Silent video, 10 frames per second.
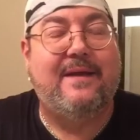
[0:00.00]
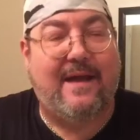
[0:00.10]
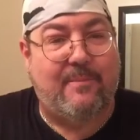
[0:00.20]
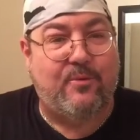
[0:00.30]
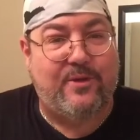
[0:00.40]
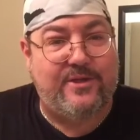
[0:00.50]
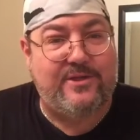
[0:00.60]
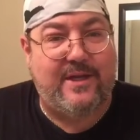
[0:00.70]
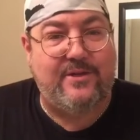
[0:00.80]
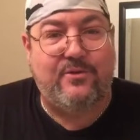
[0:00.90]
I
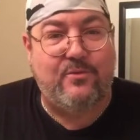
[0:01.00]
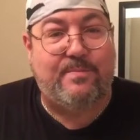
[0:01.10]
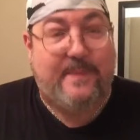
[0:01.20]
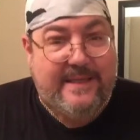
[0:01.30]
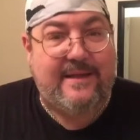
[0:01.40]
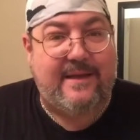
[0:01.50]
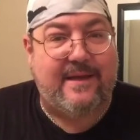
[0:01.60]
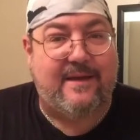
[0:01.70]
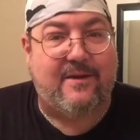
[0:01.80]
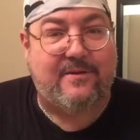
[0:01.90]
appreciate you being
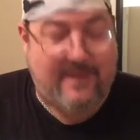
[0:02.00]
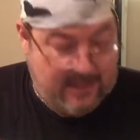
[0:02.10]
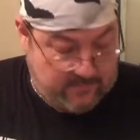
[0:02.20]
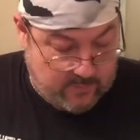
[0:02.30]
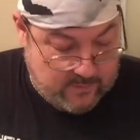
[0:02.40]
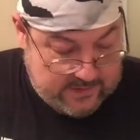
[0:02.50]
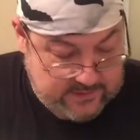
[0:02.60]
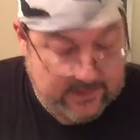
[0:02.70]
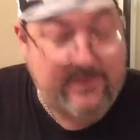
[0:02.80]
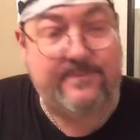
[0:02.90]
here. Thanks for
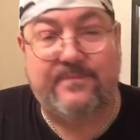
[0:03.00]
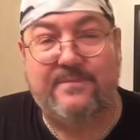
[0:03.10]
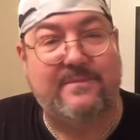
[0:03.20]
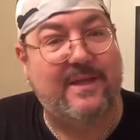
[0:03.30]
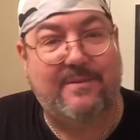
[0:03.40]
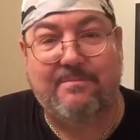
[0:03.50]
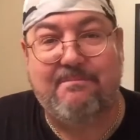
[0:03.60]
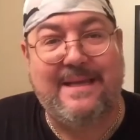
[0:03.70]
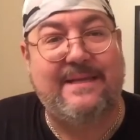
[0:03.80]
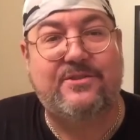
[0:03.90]
watching. It
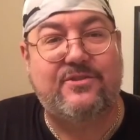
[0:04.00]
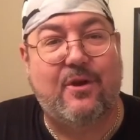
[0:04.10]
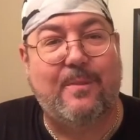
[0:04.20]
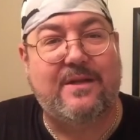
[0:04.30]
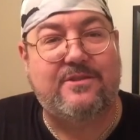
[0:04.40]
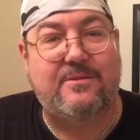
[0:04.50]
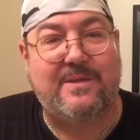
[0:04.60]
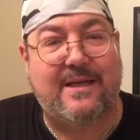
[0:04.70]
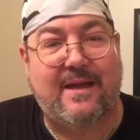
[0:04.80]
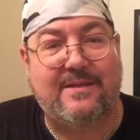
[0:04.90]
means so much to
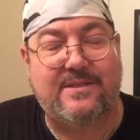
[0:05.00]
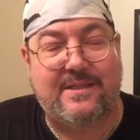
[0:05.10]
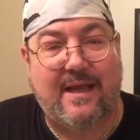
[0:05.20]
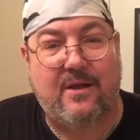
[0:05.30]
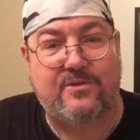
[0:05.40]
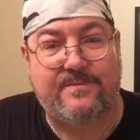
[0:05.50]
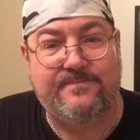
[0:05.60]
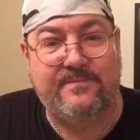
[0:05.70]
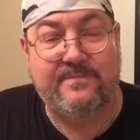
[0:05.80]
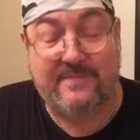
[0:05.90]
me, guys and gals.
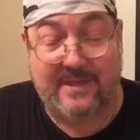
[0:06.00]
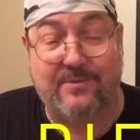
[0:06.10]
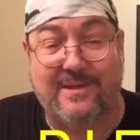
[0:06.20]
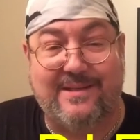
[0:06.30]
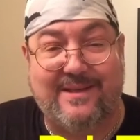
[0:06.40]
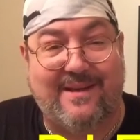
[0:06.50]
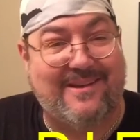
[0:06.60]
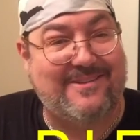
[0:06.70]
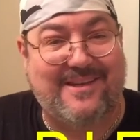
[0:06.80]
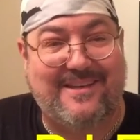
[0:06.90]
It really
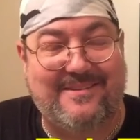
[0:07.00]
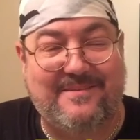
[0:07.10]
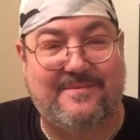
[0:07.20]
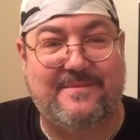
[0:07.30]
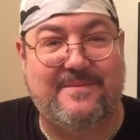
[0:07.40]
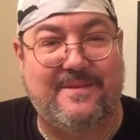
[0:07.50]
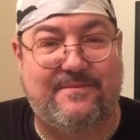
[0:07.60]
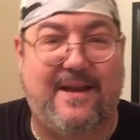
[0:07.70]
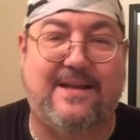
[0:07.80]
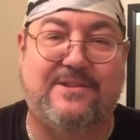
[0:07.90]
does, and
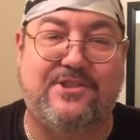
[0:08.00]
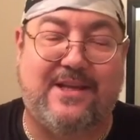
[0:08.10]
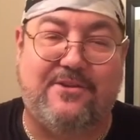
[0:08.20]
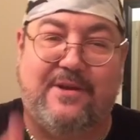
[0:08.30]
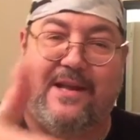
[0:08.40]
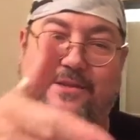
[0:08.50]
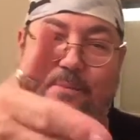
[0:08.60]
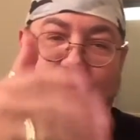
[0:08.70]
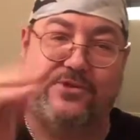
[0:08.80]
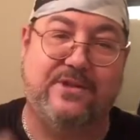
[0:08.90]
if I could shake your hands
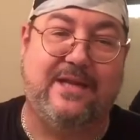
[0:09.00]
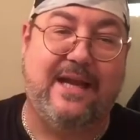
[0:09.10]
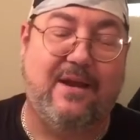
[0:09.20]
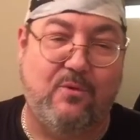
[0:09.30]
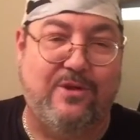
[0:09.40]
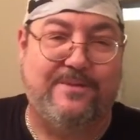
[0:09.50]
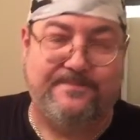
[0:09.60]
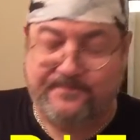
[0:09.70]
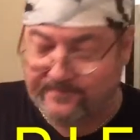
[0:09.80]
personally, I would.